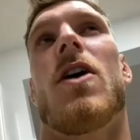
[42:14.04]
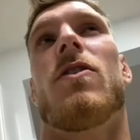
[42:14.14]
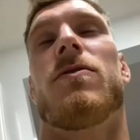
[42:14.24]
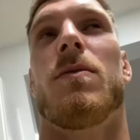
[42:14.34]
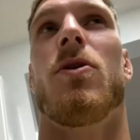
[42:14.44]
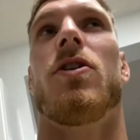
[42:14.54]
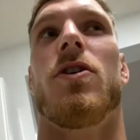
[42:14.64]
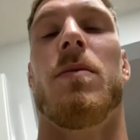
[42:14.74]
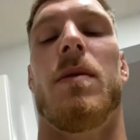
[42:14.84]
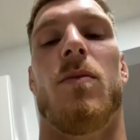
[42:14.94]
college football a
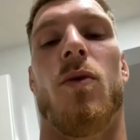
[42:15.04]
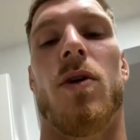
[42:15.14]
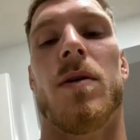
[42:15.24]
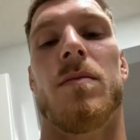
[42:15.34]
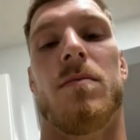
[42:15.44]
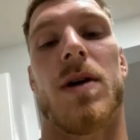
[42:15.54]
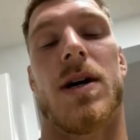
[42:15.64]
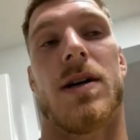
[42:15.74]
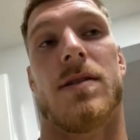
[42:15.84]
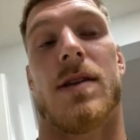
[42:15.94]
little bit more
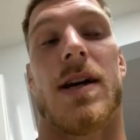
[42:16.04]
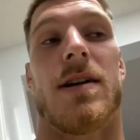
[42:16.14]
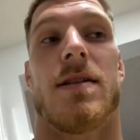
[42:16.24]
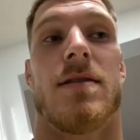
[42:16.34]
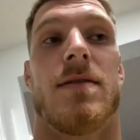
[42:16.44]
because like